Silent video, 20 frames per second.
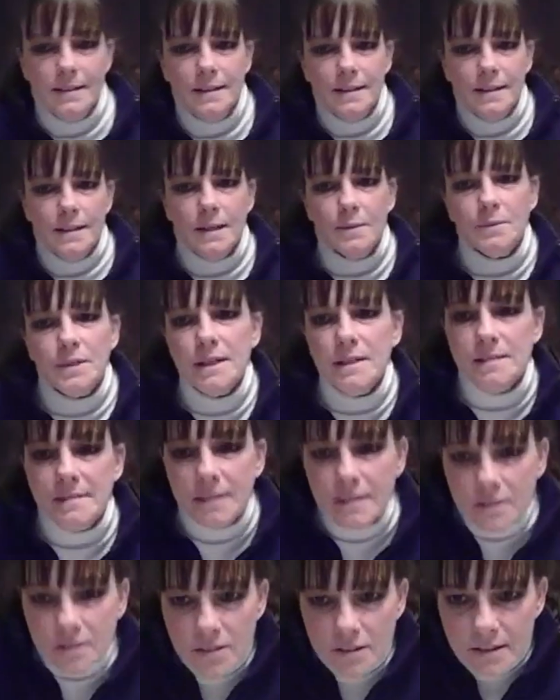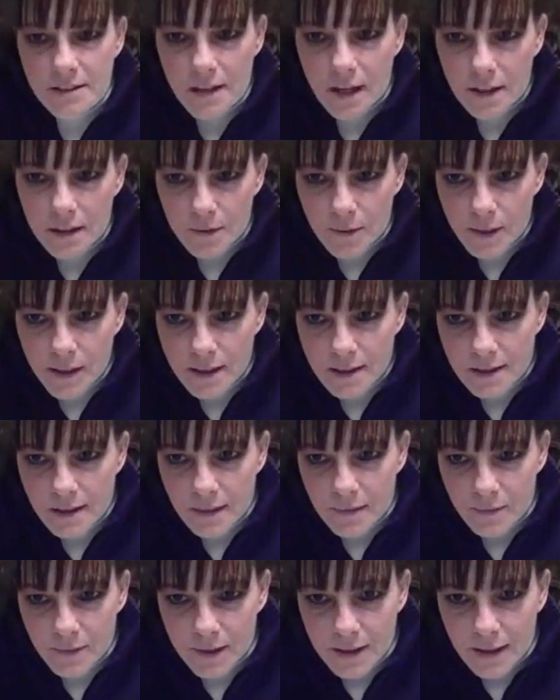Emily says she's not quite
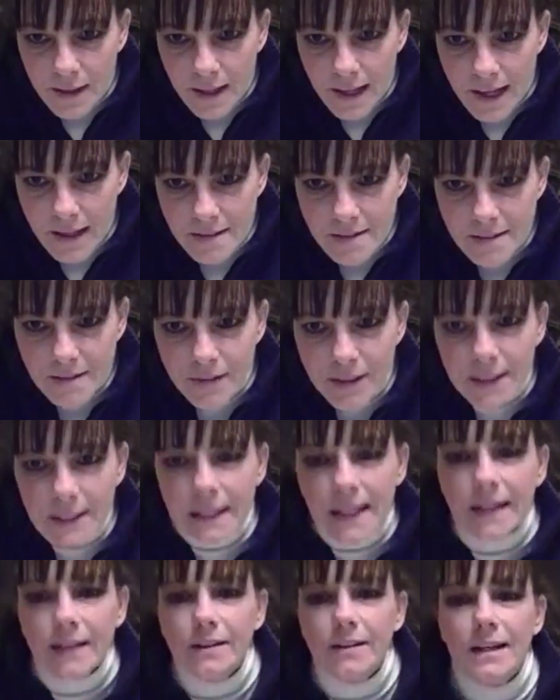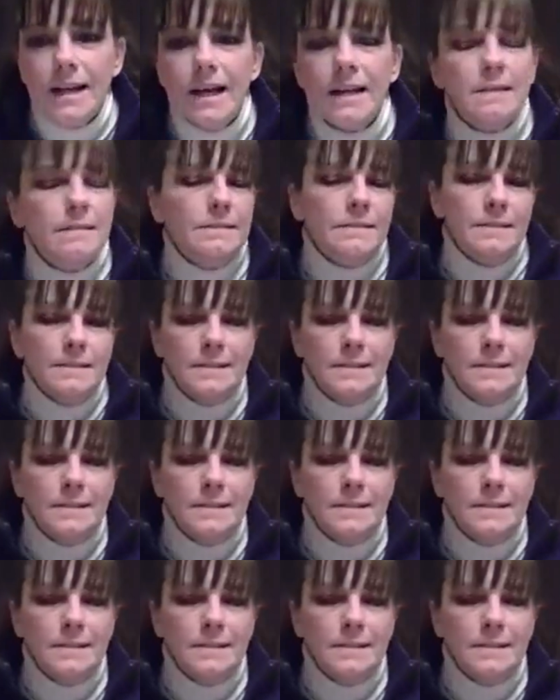done with the last green layer yet,